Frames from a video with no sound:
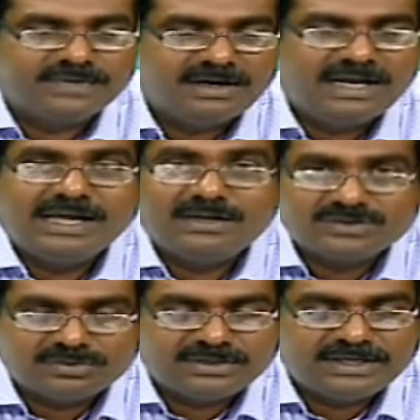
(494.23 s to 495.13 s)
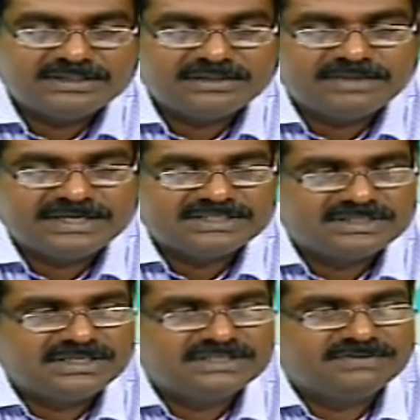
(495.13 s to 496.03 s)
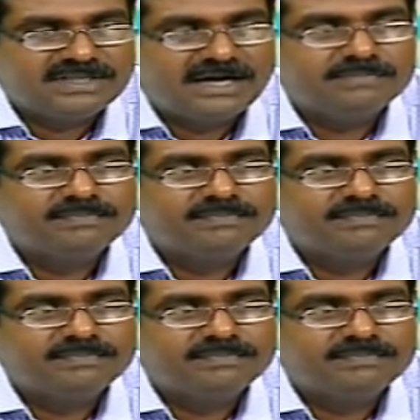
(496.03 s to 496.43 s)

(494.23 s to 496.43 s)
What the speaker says: and also take some case studies for that.